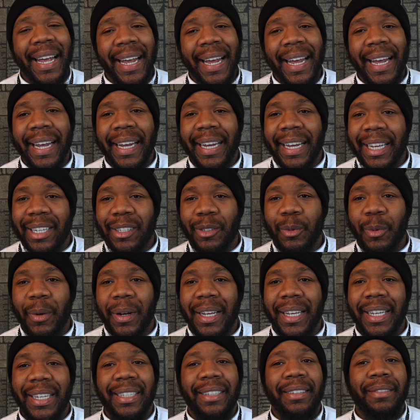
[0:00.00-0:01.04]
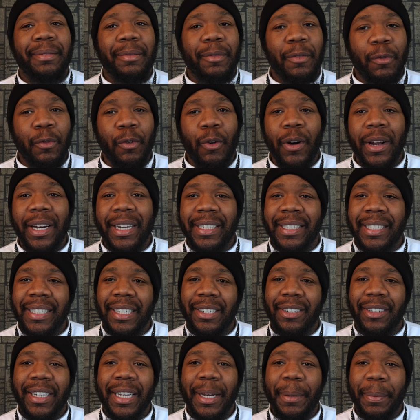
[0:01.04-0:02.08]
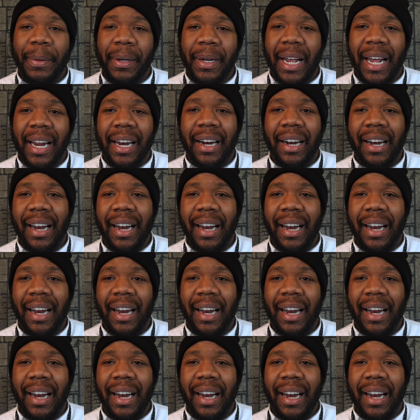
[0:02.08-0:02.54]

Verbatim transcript: And guess what? Ford is still keeping that